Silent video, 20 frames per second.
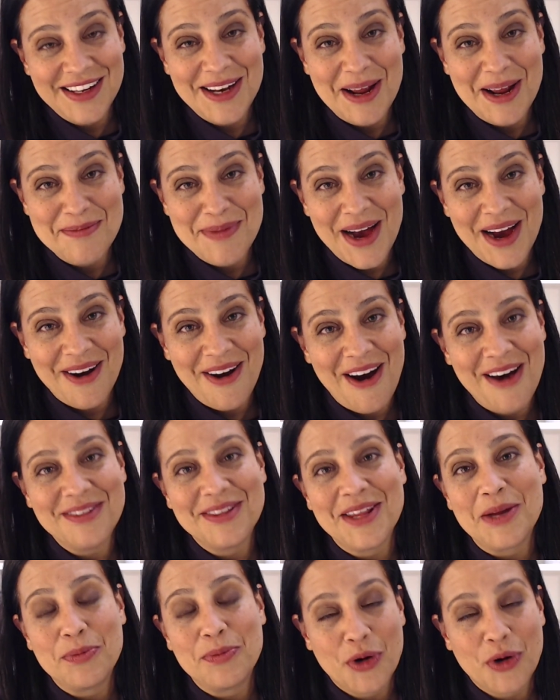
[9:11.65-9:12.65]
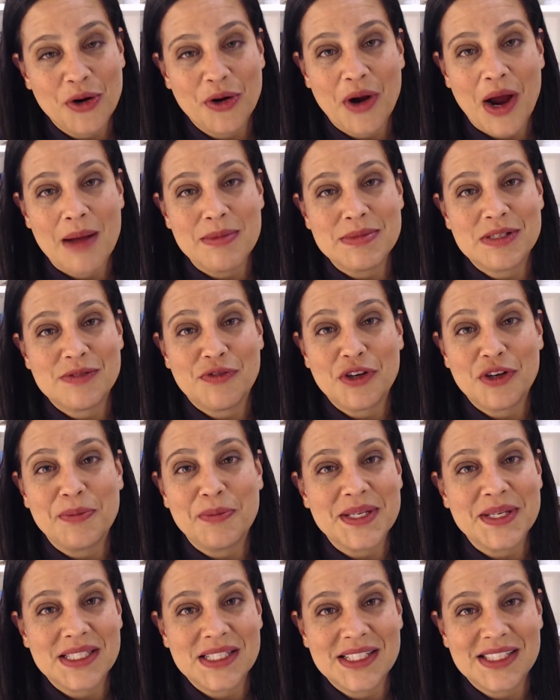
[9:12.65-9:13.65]
about online programs for your
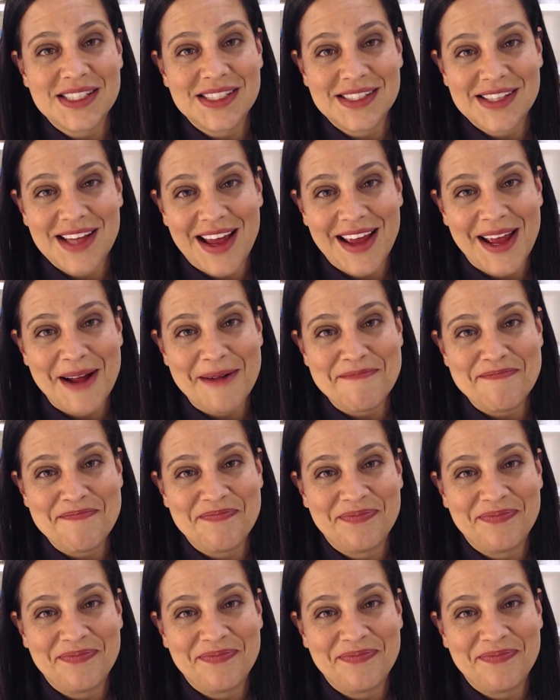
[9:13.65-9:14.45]
business as I am.